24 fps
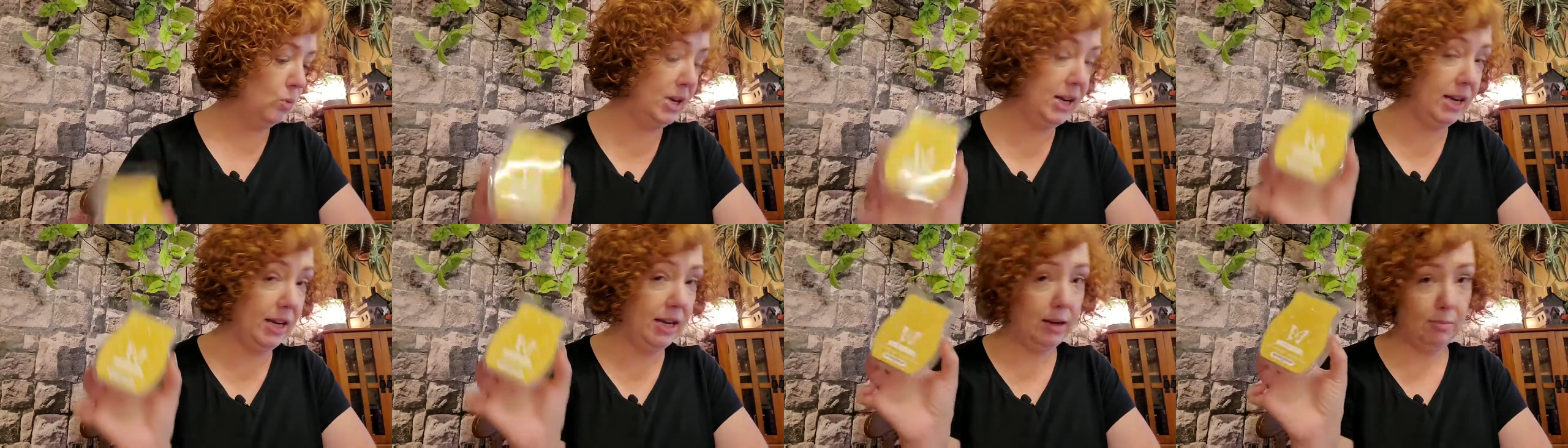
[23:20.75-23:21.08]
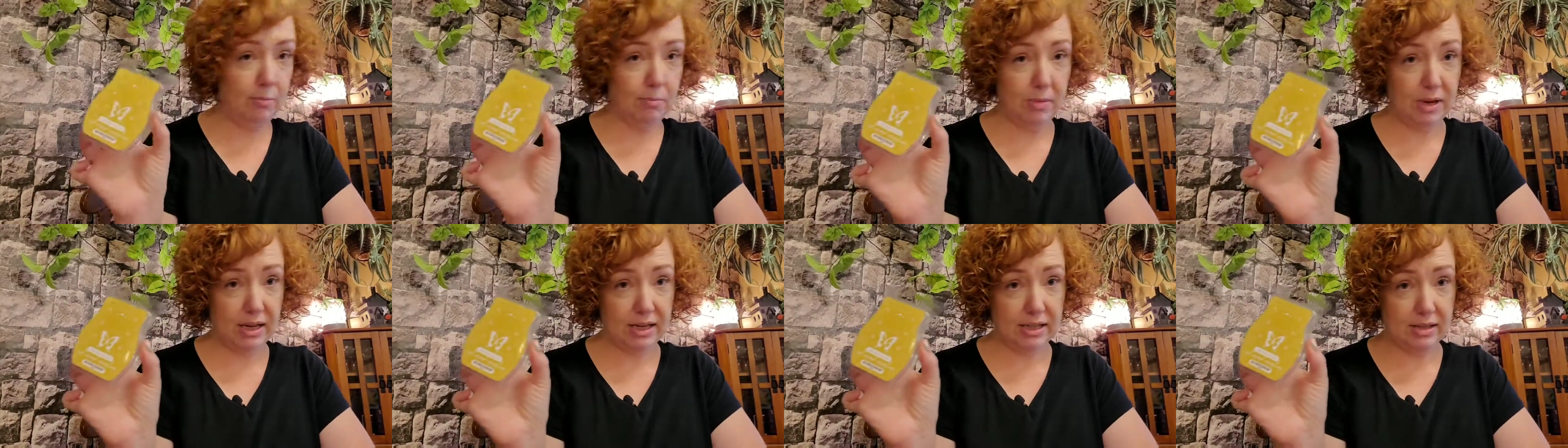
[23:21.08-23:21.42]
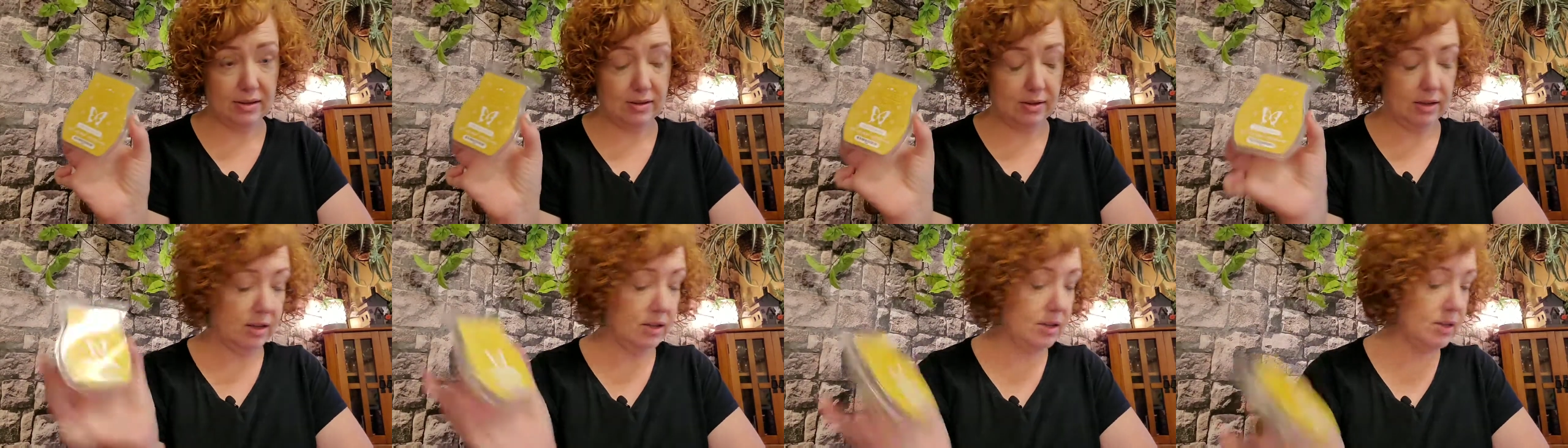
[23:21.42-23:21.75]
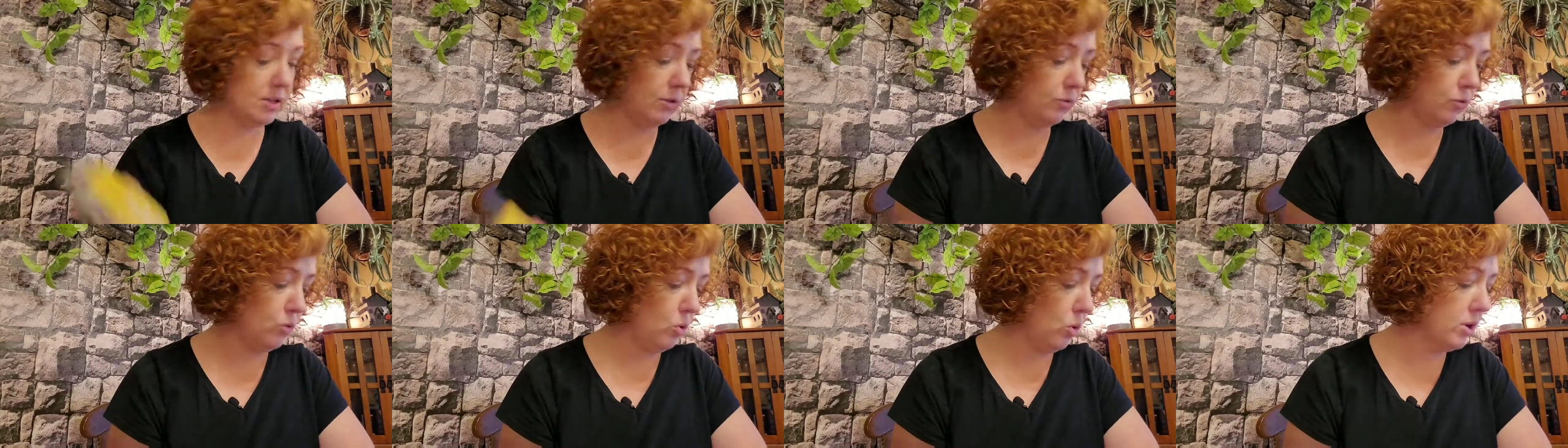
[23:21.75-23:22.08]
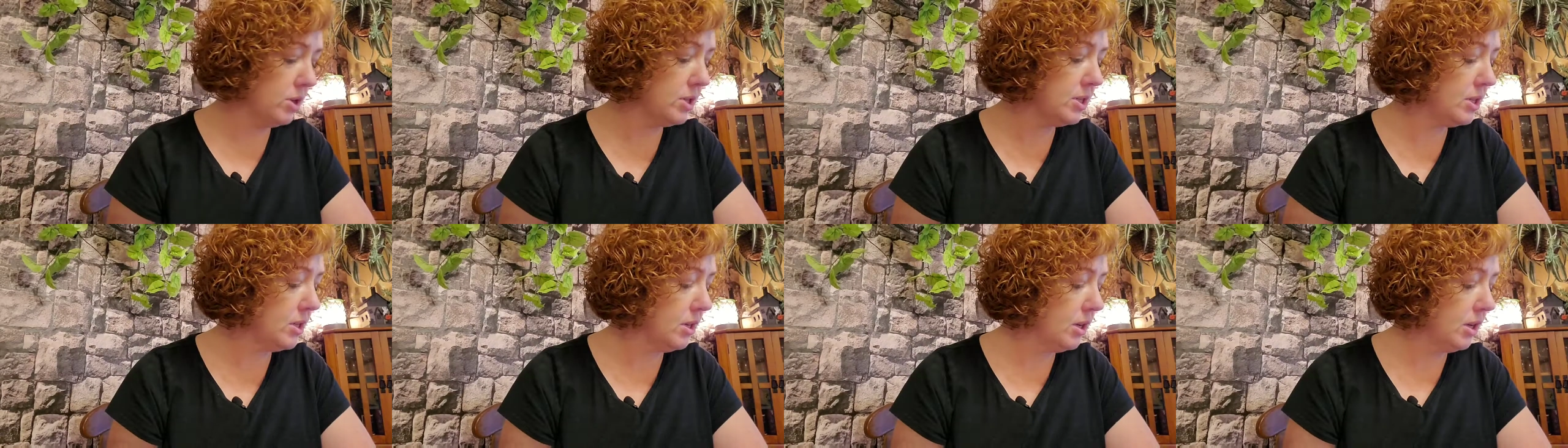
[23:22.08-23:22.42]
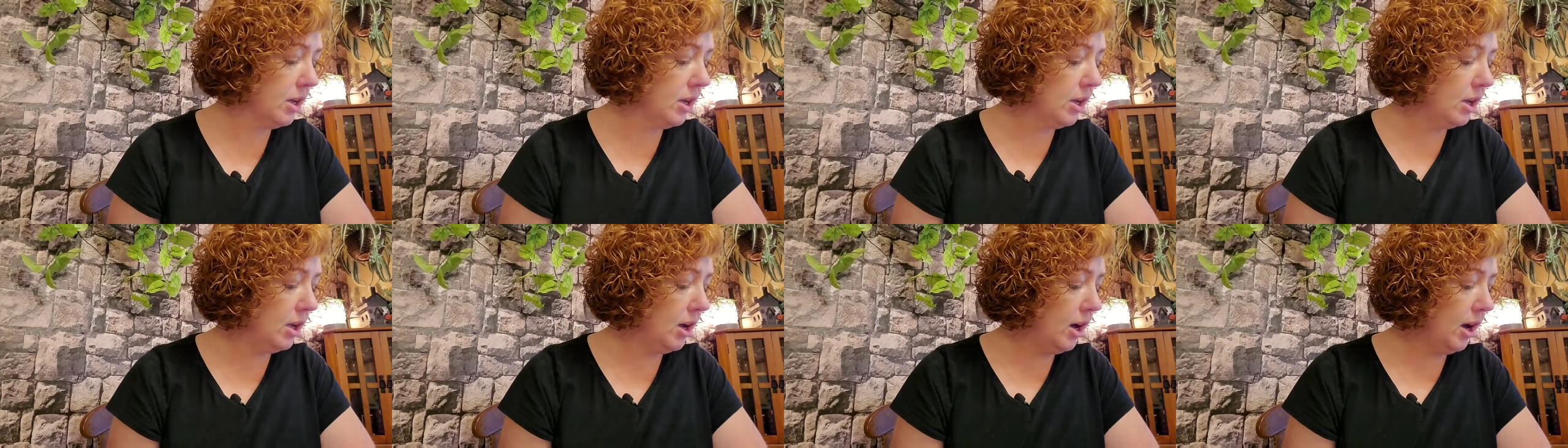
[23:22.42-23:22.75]
We mixed this, of course.
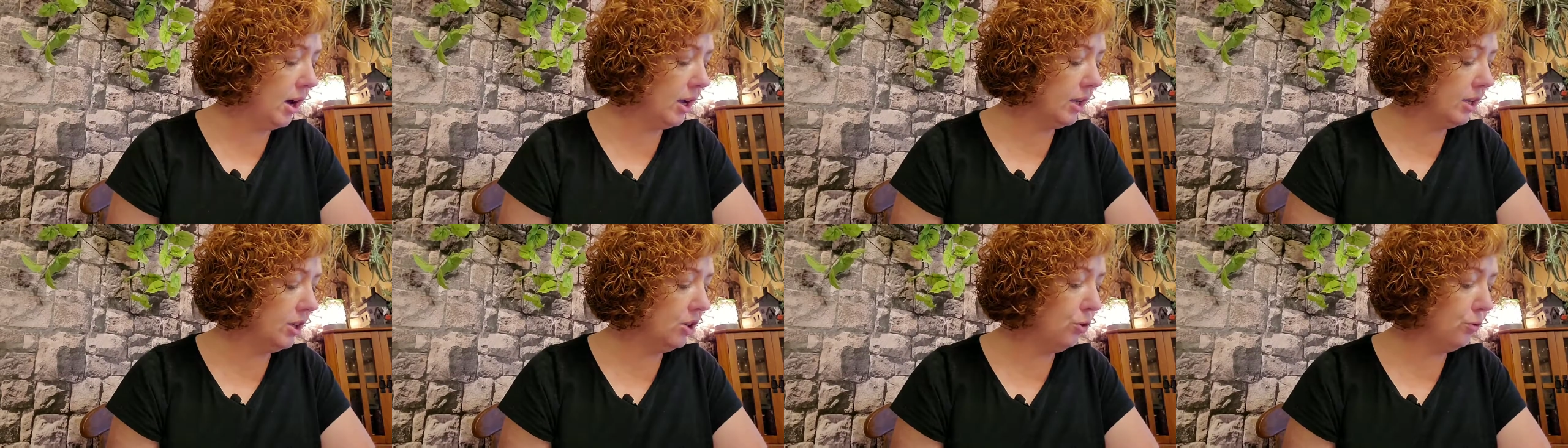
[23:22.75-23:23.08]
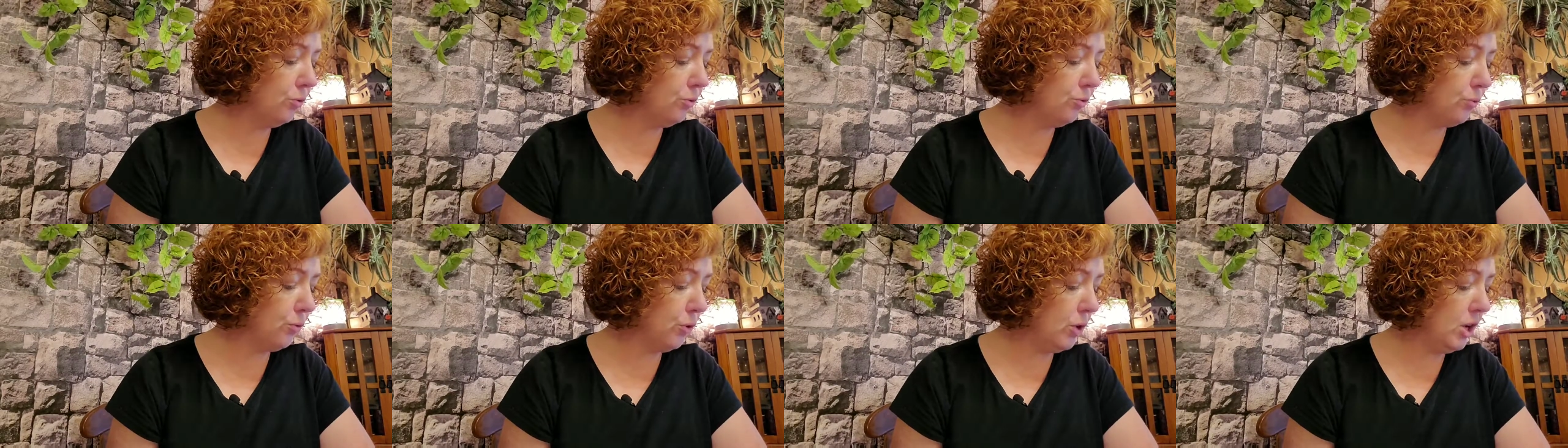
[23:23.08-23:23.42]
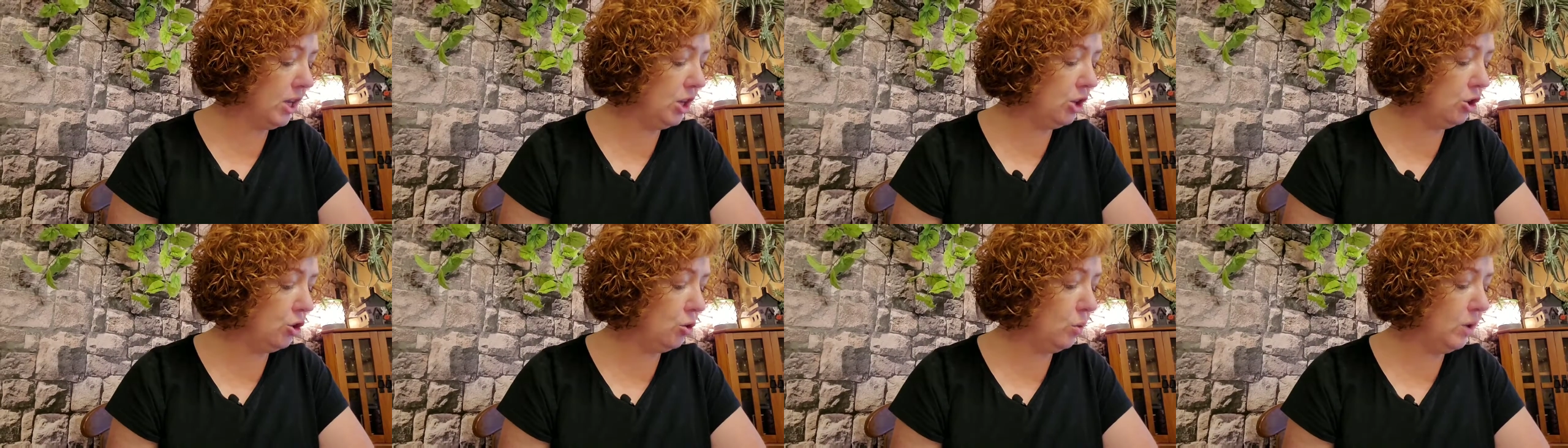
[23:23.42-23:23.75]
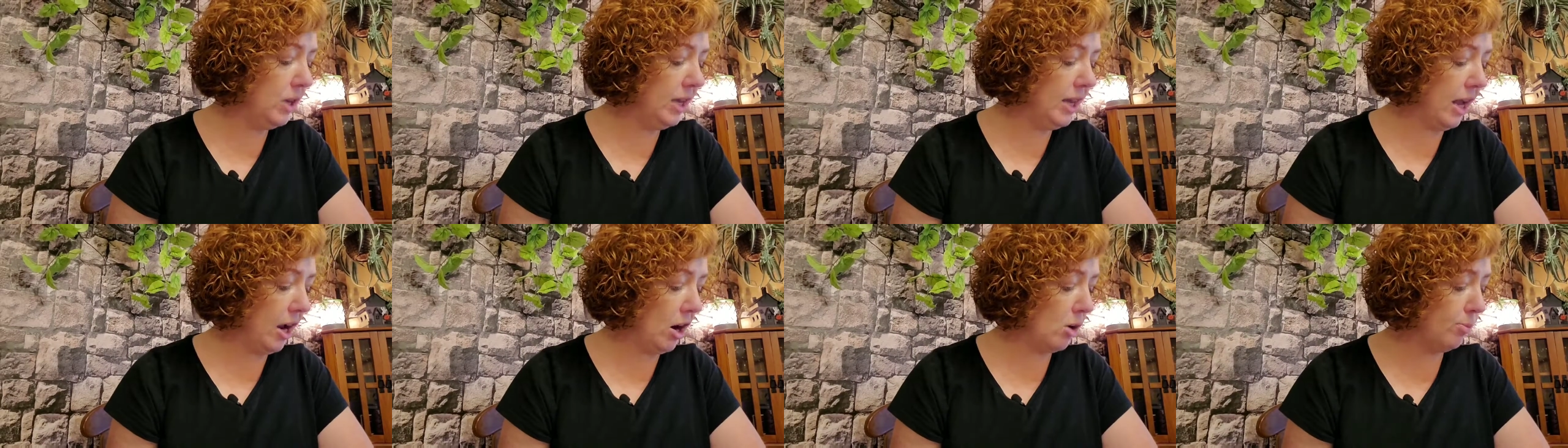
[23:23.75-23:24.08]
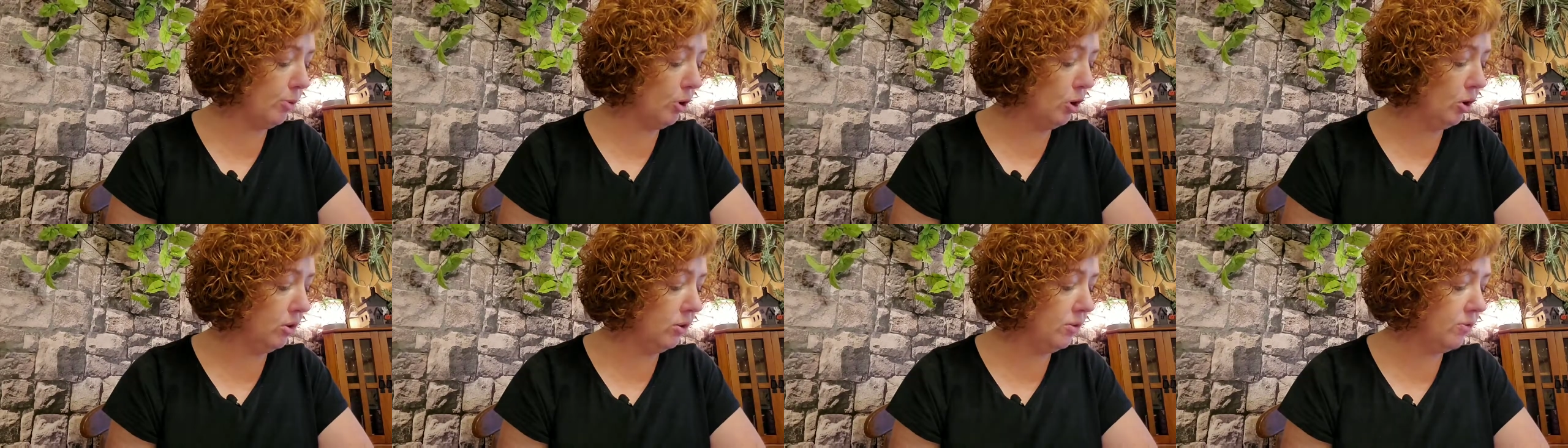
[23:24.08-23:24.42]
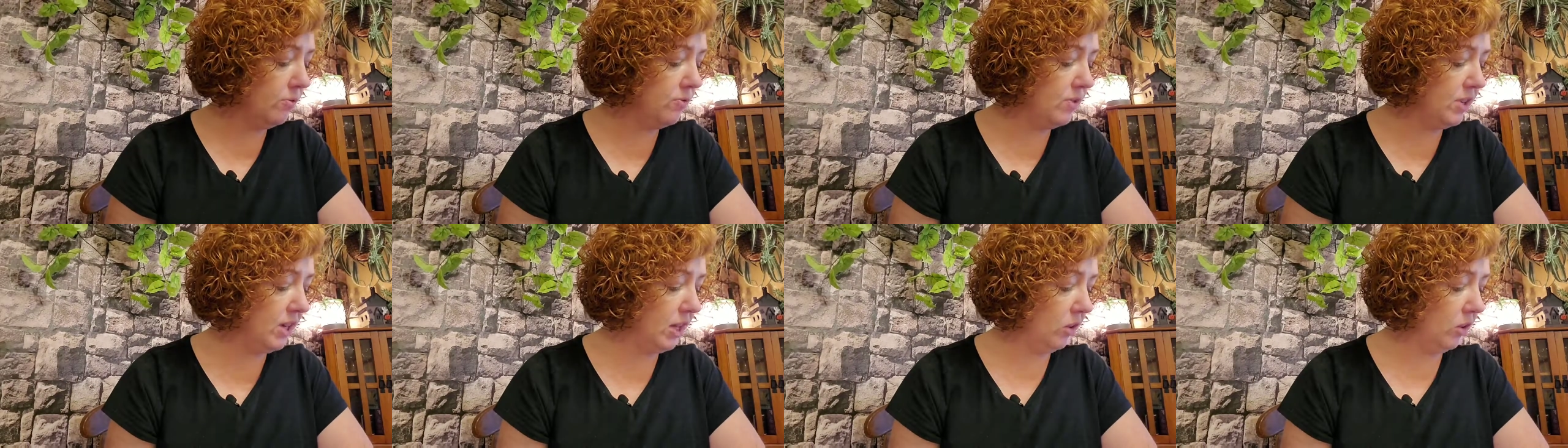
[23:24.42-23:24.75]
Guilt-free gooey
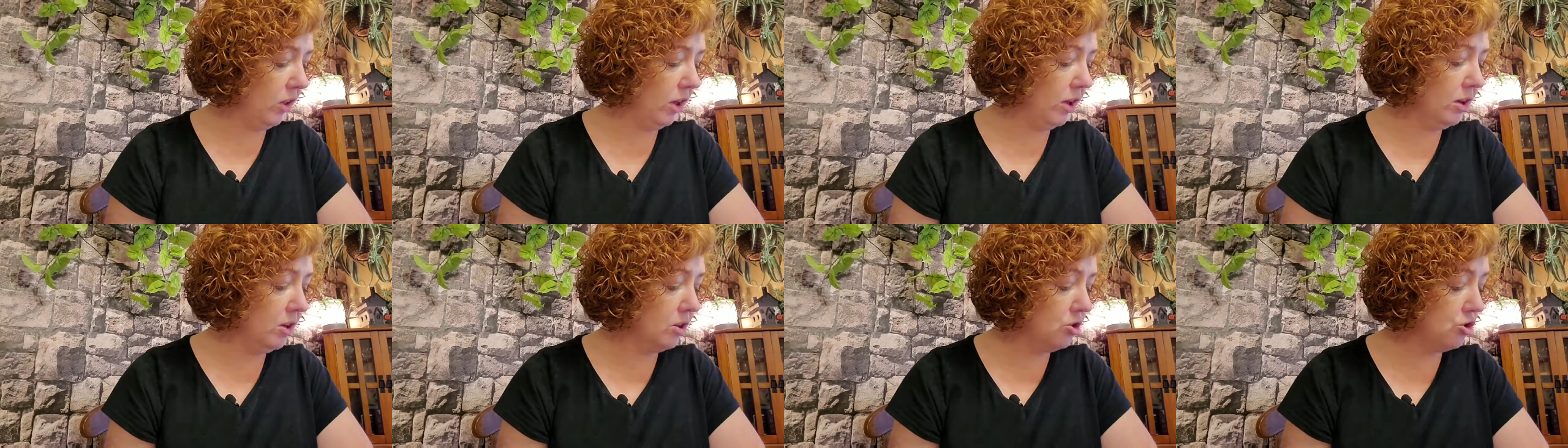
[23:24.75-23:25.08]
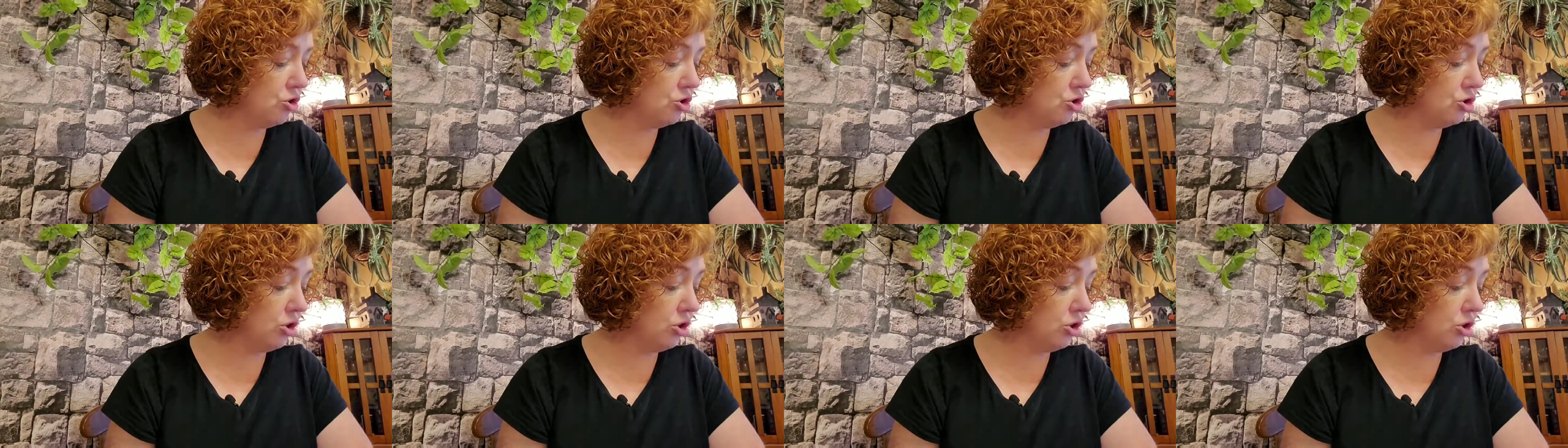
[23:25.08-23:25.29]
caramel, vanilla,